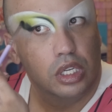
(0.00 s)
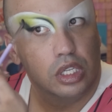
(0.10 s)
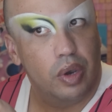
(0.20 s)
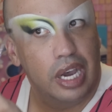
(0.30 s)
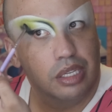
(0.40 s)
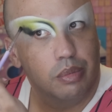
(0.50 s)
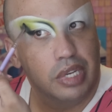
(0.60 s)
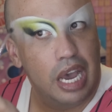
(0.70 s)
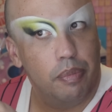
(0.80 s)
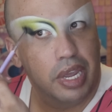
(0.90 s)
So as I'm
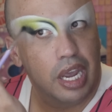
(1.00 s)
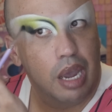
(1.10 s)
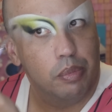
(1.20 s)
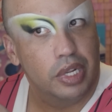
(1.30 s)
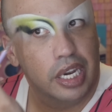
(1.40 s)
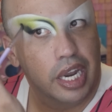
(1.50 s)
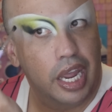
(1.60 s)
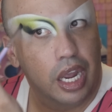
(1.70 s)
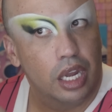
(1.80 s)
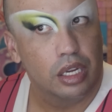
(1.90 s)
tapping, I'm
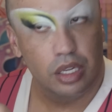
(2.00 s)
blending.